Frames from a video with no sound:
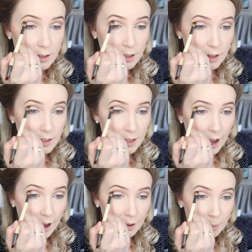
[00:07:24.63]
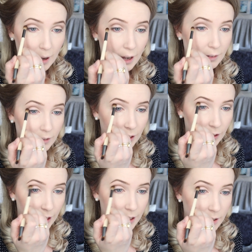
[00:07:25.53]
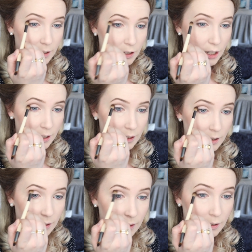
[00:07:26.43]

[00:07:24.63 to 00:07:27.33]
to this outer part of the crease, just